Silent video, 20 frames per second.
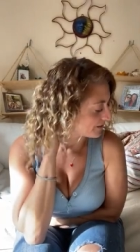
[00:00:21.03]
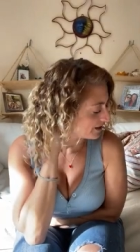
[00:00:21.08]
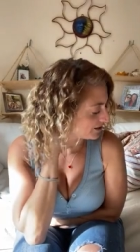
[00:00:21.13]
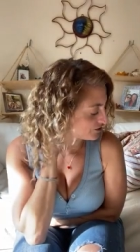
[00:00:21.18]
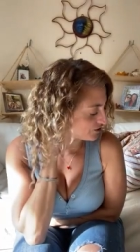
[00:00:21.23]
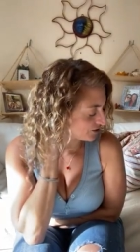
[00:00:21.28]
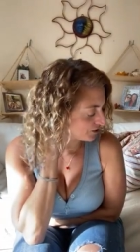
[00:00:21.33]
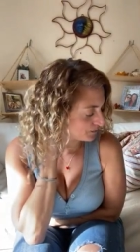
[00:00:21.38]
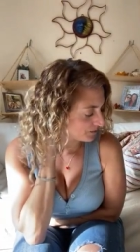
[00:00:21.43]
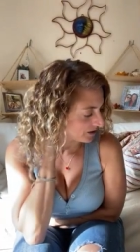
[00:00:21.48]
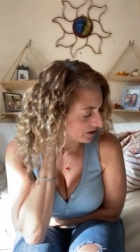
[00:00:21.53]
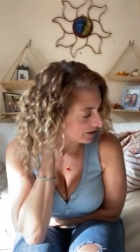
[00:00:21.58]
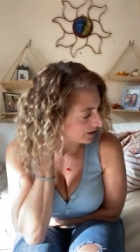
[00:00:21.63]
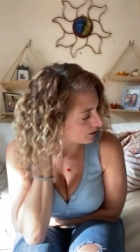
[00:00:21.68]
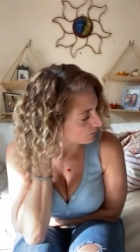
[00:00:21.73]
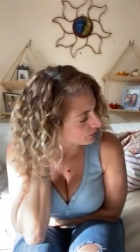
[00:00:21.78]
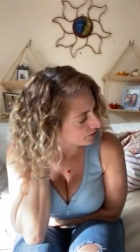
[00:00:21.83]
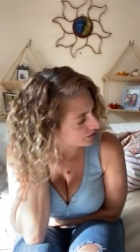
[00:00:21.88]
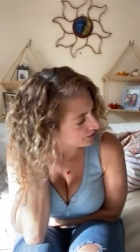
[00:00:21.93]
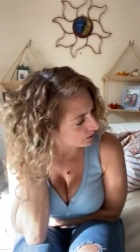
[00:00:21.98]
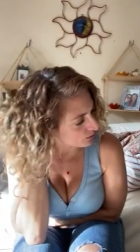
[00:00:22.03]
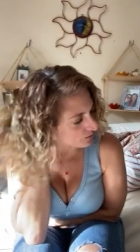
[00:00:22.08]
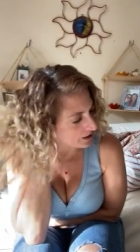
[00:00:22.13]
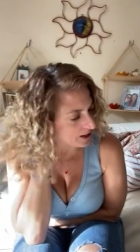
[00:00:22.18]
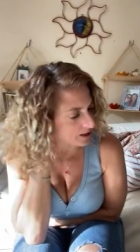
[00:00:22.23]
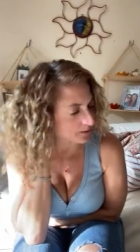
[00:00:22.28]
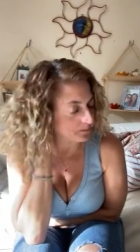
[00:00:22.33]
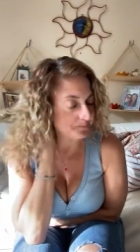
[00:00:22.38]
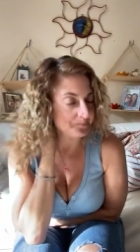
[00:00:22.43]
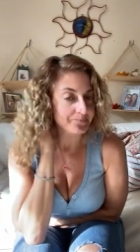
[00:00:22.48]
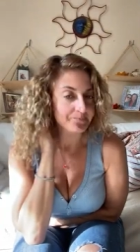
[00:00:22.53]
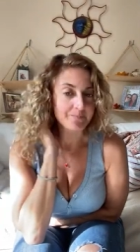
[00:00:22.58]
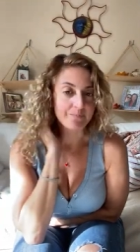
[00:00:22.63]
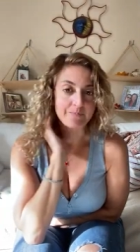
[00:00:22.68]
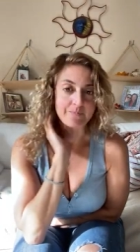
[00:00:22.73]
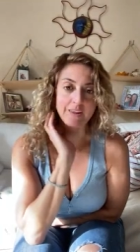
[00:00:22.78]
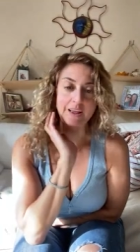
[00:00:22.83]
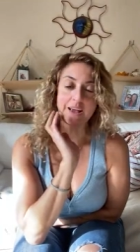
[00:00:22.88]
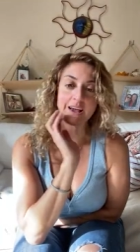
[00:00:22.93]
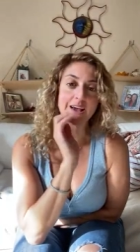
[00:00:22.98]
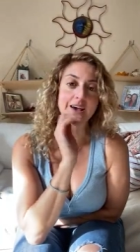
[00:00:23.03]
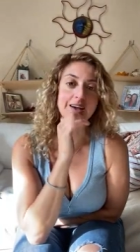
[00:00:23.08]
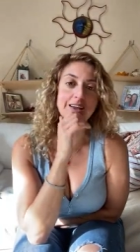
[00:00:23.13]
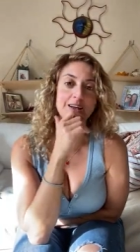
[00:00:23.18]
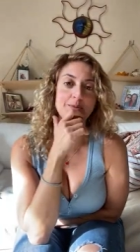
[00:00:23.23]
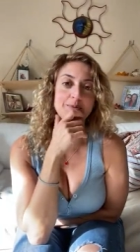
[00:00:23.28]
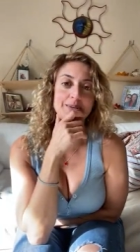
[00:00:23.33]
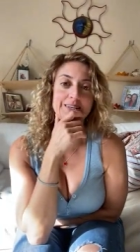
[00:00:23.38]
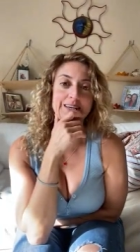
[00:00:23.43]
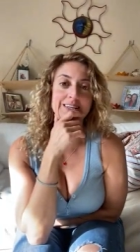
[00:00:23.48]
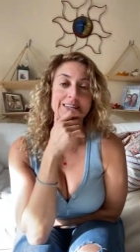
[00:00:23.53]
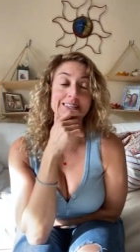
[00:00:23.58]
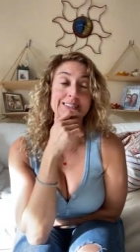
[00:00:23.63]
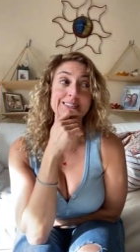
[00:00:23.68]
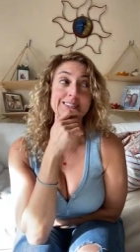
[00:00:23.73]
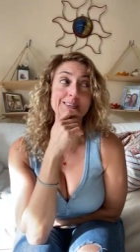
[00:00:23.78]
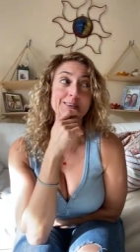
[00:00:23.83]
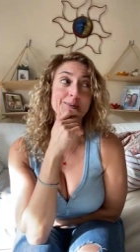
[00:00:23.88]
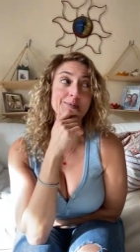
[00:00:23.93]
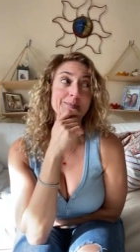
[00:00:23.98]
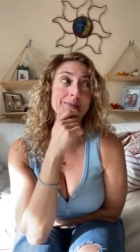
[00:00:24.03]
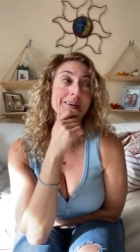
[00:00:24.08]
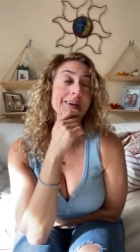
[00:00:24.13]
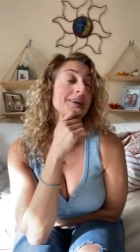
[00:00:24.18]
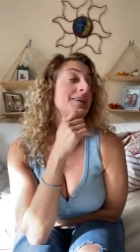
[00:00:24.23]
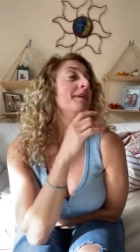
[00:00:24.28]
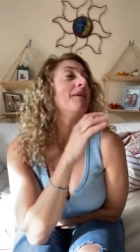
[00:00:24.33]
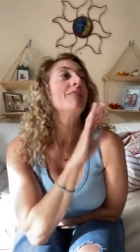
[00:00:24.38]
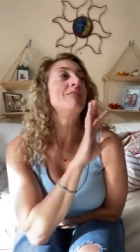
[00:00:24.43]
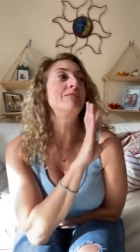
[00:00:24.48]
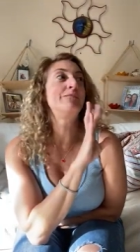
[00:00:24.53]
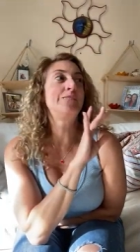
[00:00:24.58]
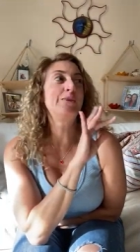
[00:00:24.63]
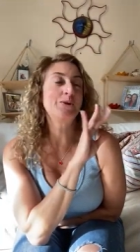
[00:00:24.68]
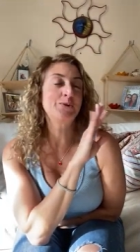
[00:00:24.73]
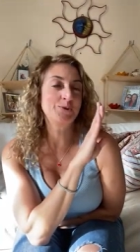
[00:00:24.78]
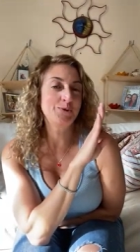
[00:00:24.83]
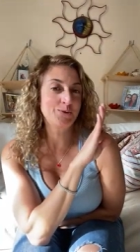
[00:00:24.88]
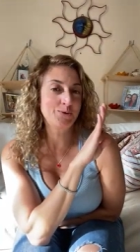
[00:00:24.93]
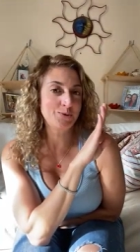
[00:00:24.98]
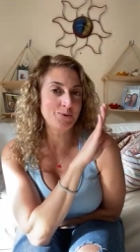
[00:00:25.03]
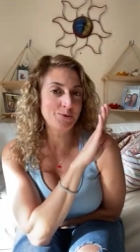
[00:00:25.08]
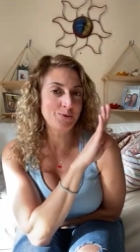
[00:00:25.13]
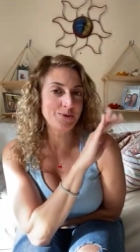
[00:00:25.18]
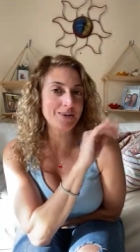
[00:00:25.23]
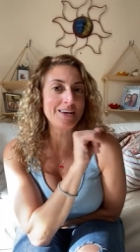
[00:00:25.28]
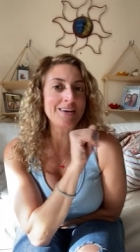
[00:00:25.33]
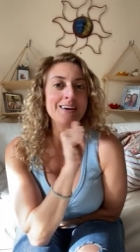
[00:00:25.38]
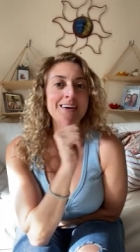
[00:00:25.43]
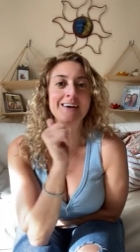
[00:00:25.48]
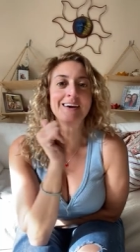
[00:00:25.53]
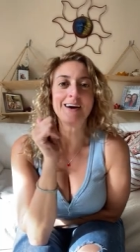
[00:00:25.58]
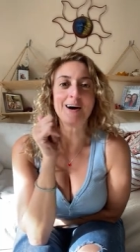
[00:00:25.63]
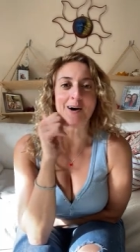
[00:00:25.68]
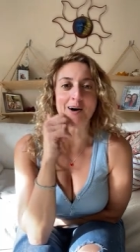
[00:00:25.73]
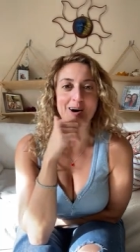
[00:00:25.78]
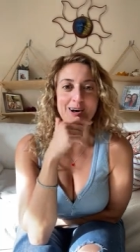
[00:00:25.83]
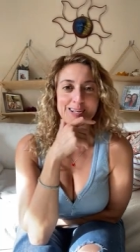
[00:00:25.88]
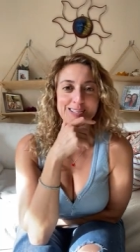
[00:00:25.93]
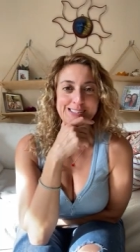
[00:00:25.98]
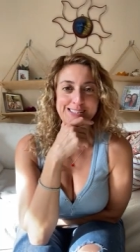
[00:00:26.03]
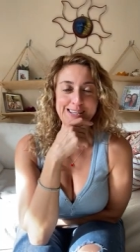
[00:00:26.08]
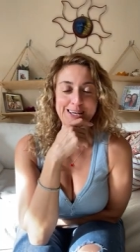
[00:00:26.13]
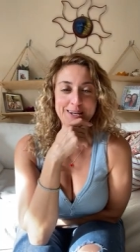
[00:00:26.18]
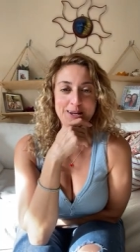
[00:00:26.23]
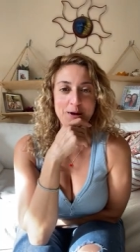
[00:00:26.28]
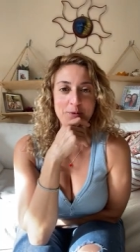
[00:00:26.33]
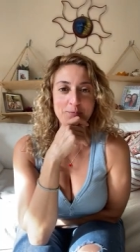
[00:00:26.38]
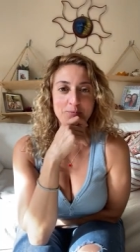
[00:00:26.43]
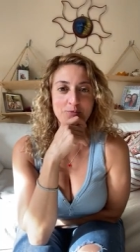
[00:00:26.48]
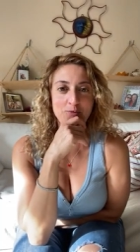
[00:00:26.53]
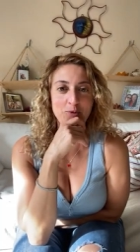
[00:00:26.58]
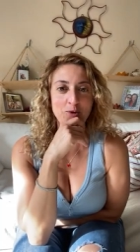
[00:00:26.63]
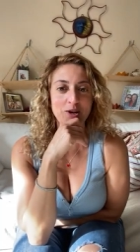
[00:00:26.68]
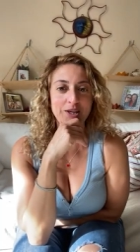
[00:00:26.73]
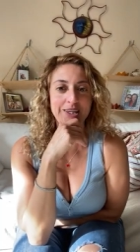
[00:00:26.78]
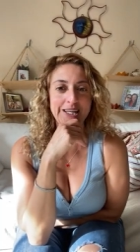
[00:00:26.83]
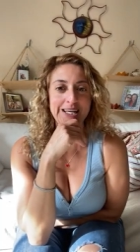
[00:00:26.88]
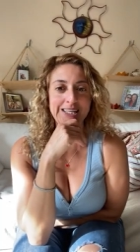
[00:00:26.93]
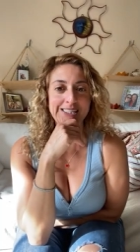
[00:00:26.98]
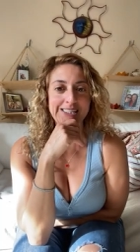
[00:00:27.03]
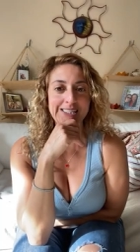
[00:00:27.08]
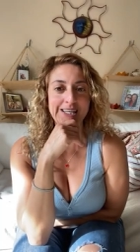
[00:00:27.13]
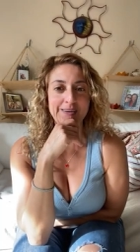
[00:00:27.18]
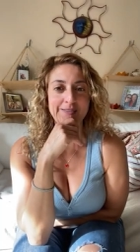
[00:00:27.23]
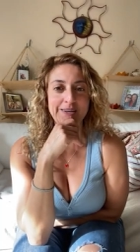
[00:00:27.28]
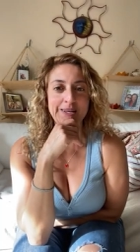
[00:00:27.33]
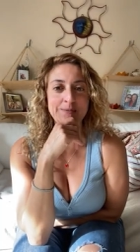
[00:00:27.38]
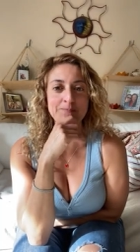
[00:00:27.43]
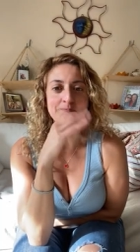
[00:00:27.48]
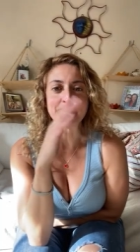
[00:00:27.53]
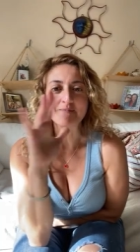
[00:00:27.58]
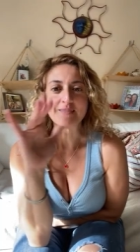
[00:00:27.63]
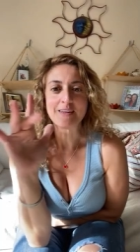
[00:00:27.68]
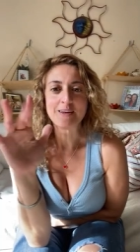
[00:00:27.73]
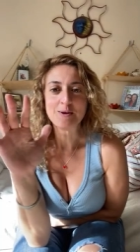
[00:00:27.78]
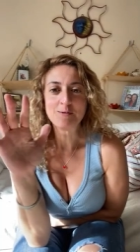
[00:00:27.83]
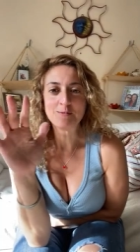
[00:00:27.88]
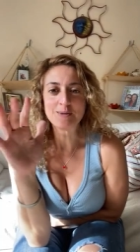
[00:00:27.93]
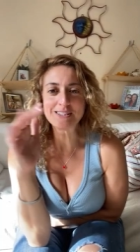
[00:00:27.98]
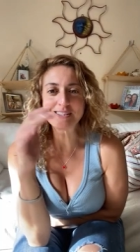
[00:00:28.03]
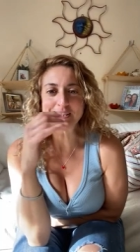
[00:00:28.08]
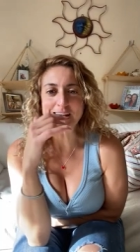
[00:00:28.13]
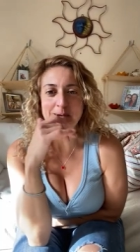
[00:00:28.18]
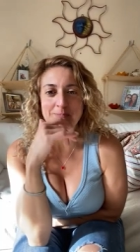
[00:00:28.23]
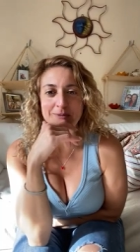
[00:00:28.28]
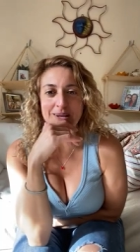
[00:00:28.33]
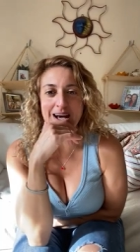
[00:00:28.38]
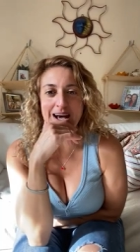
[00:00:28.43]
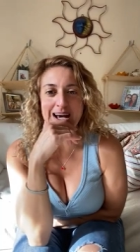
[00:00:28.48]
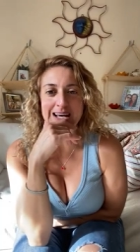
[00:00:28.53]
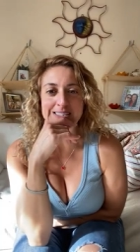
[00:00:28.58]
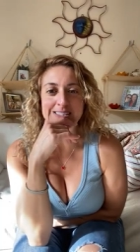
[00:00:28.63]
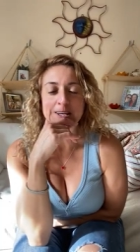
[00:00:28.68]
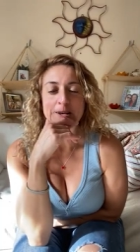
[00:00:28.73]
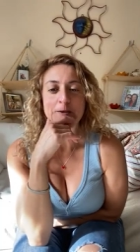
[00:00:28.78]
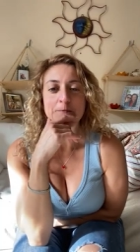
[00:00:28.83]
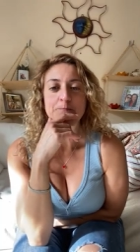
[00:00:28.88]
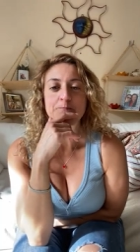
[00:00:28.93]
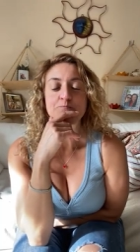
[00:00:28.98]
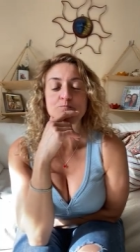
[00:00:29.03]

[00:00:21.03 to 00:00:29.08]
It's just been a lot of running around, and I've been getting some food all set up for Thanksgiving. What's up, guys?